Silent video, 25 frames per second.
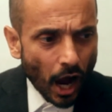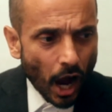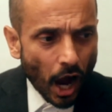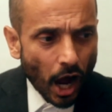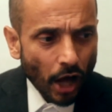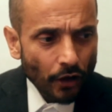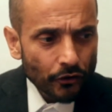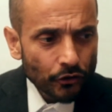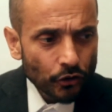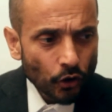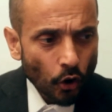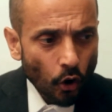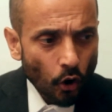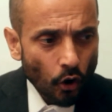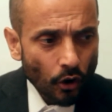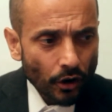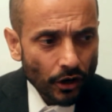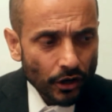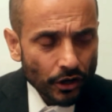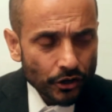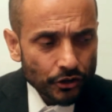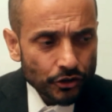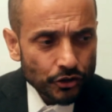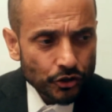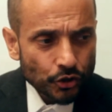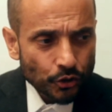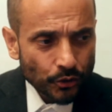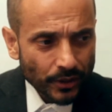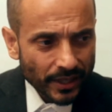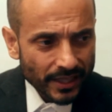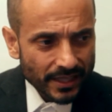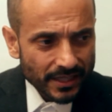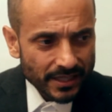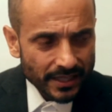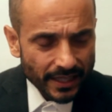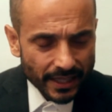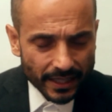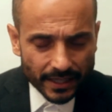are not
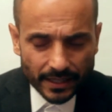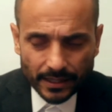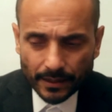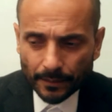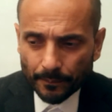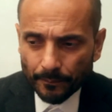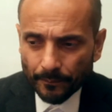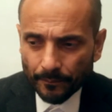treated